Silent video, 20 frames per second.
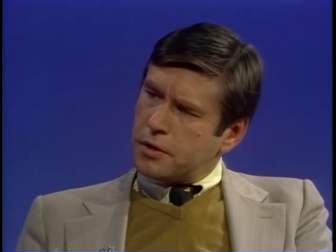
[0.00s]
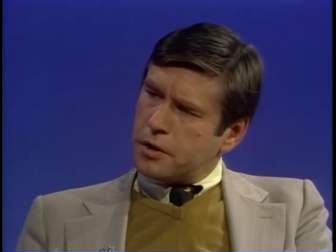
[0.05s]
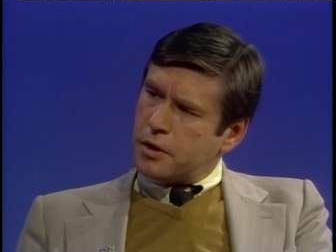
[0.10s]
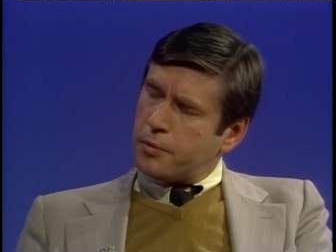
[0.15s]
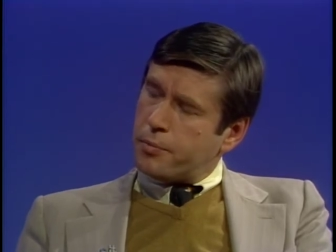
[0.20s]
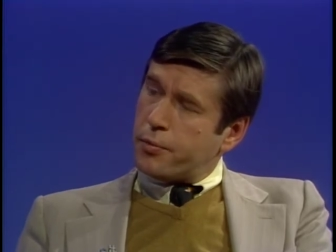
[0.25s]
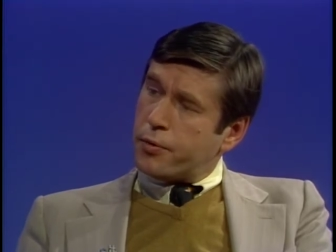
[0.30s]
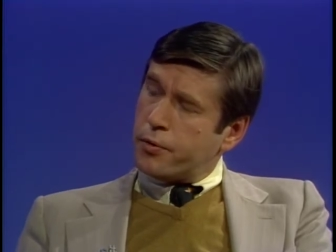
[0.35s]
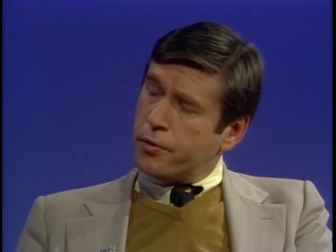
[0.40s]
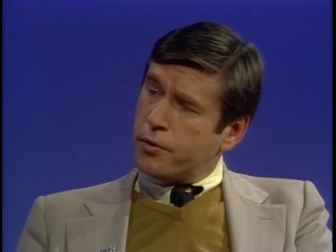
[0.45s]

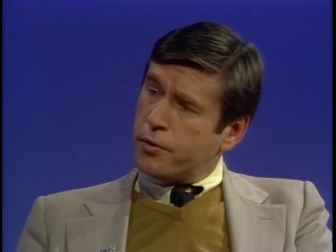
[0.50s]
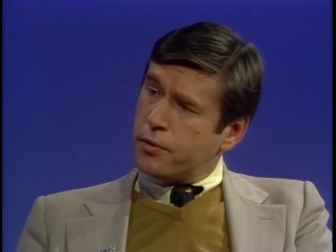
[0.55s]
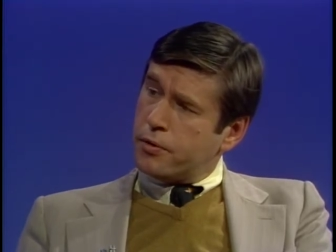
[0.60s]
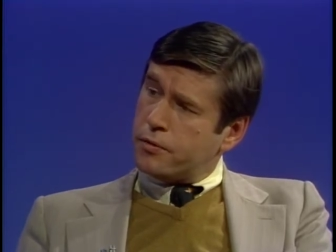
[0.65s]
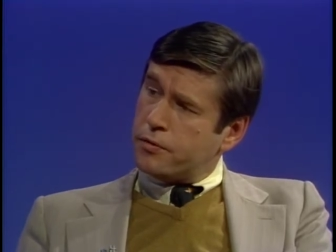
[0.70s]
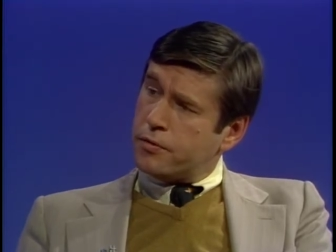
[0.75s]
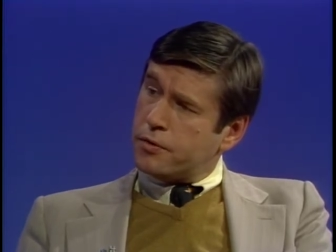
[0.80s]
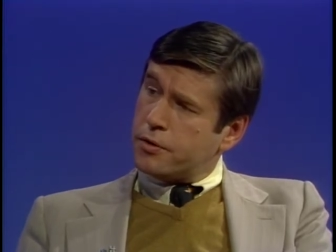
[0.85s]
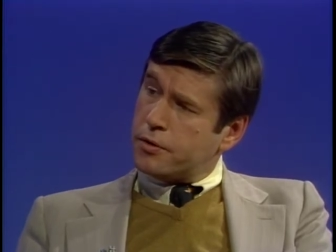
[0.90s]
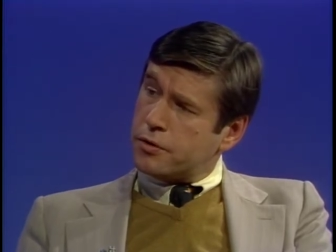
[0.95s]

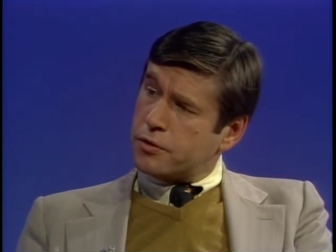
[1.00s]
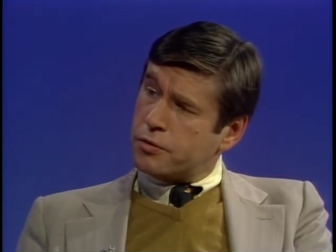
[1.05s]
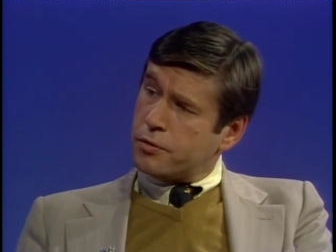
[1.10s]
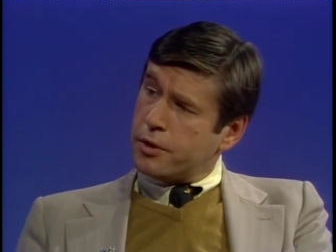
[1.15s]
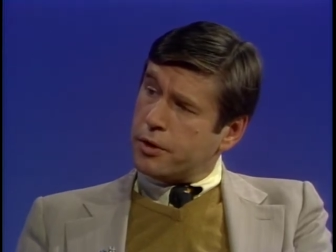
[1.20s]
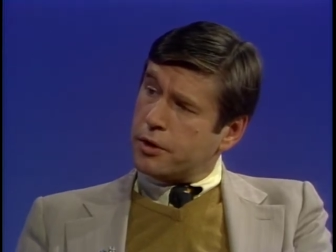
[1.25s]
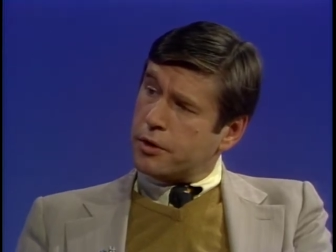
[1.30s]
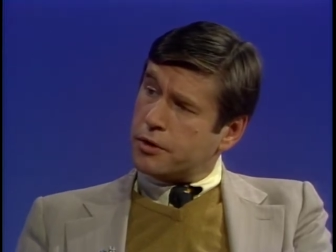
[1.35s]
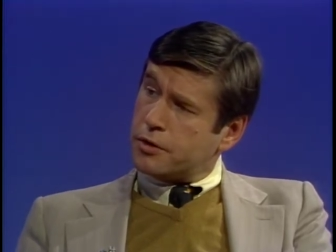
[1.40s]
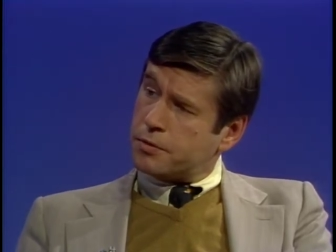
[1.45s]
approved the
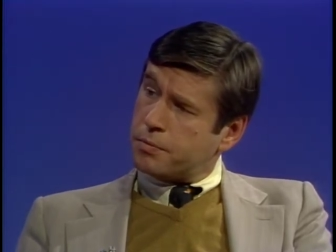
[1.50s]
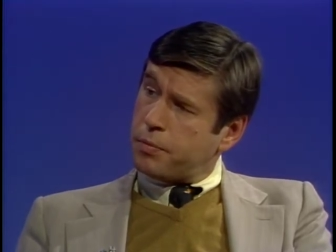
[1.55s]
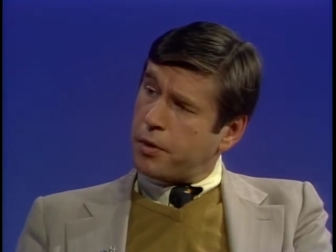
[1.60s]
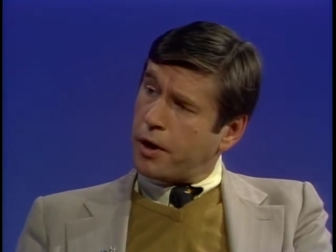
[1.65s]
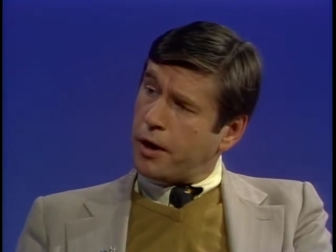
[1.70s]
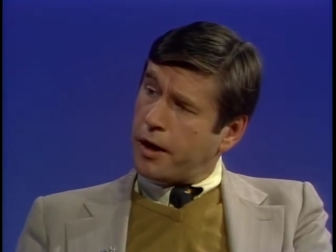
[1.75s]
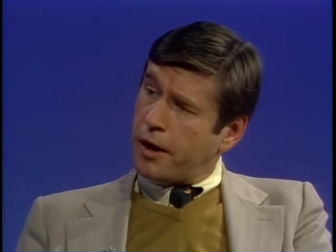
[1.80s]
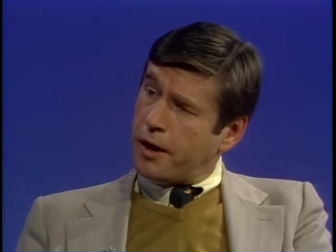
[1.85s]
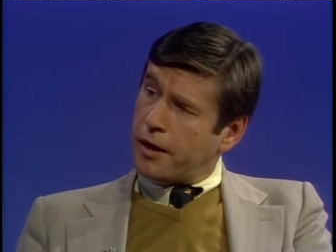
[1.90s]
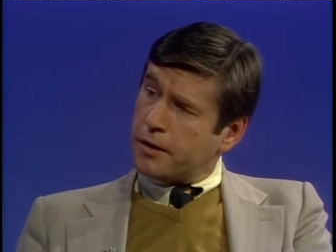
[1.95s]
swindler's
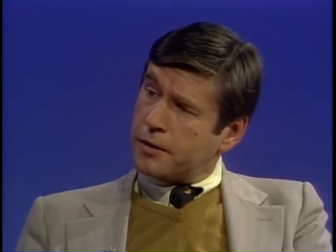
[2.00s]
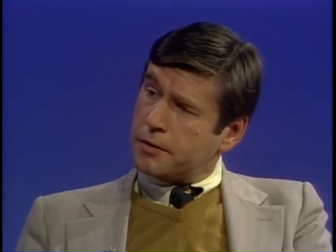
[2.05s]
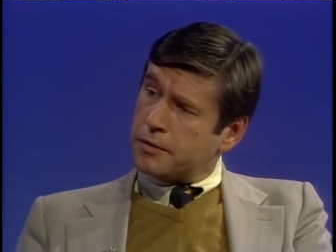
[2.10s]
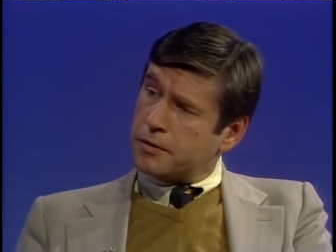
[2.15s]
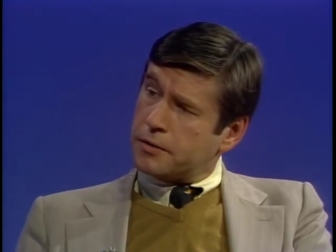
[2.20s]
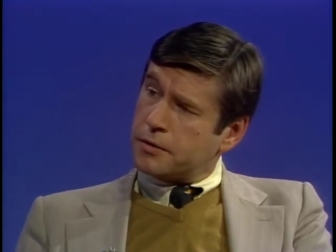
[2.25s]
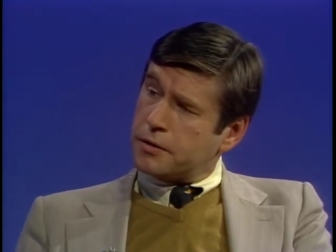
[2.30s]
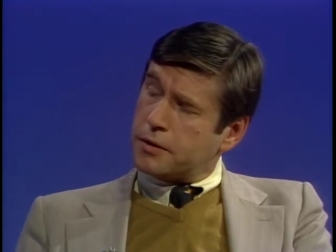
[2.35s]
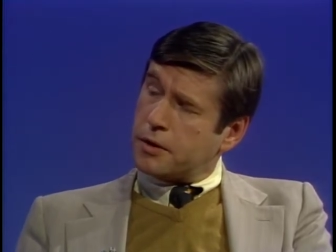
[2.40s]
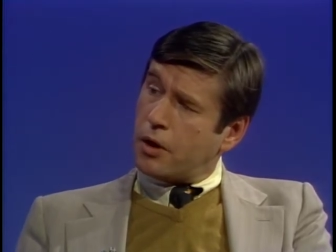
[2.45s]
plan
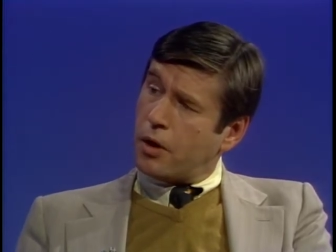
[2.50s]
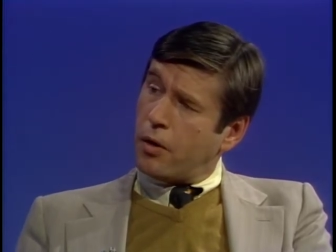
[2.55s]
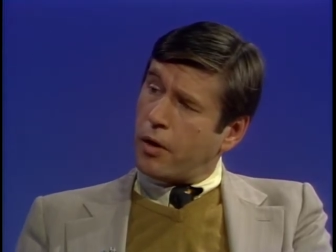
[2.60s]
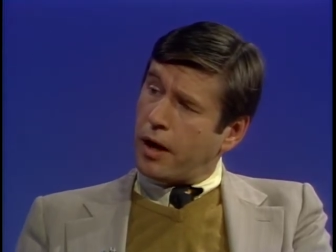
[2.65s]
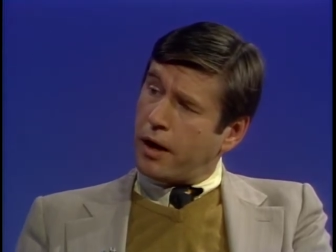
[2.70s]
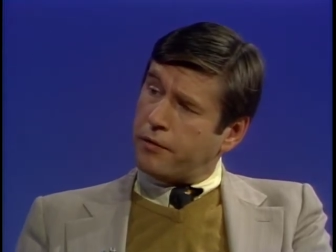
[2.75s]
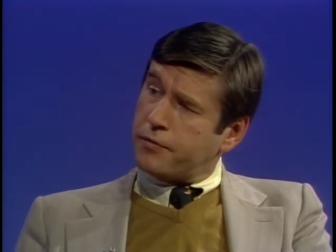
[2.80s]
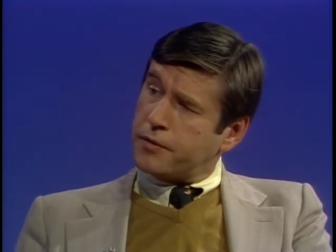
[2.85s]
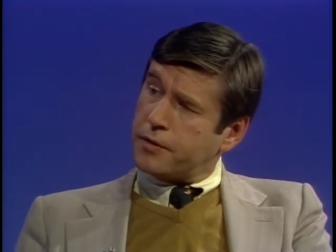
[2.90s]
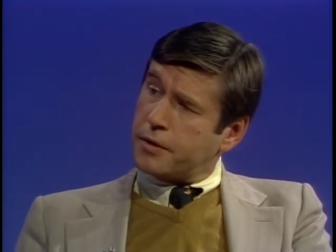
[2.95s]
to go
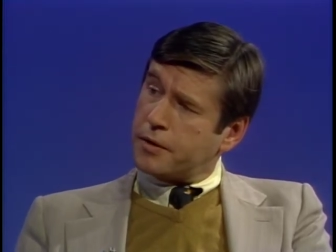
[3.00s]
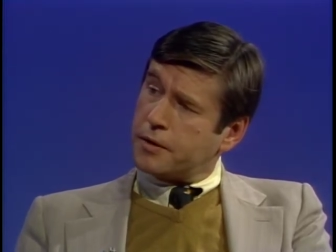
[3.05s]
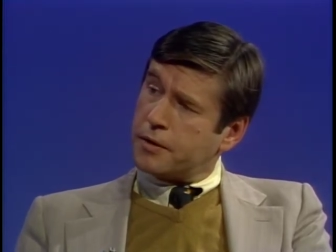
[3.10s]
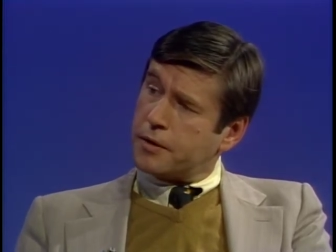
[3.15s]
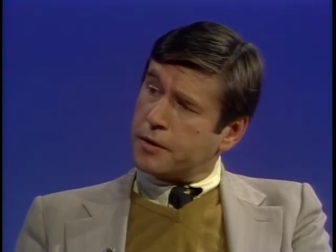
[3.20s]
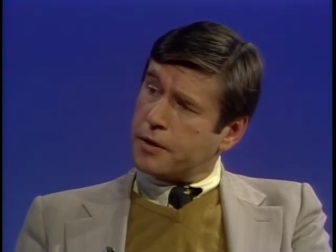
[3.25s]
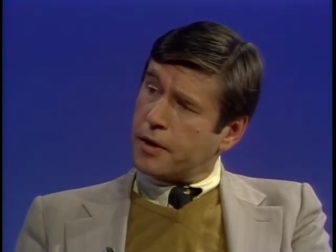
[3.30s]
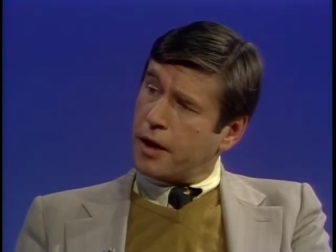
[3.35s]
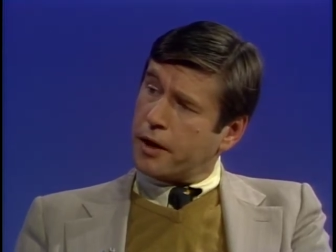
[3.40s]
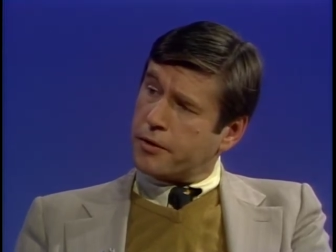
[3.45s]
after
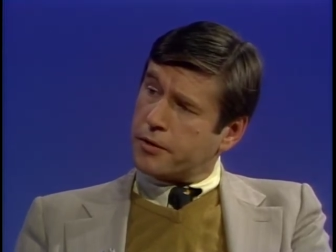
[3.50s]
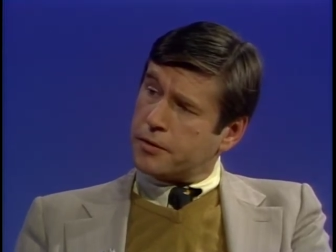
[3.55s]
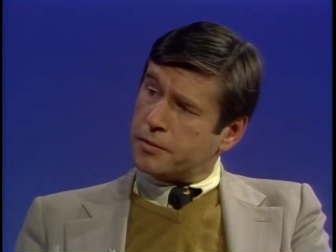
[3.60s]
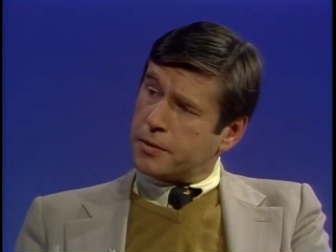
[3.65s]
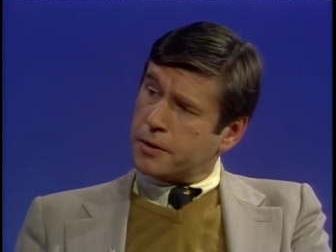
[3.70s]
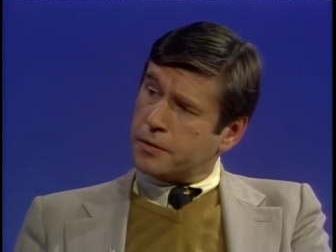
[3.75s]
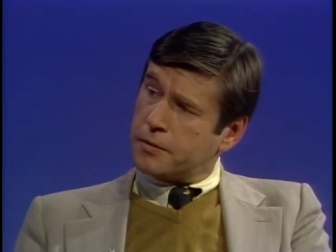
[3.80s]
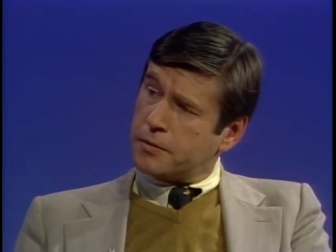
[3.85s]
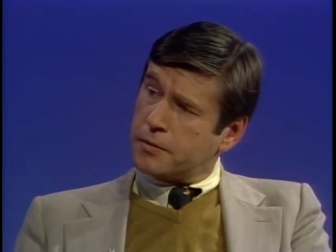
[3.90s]
congressmen.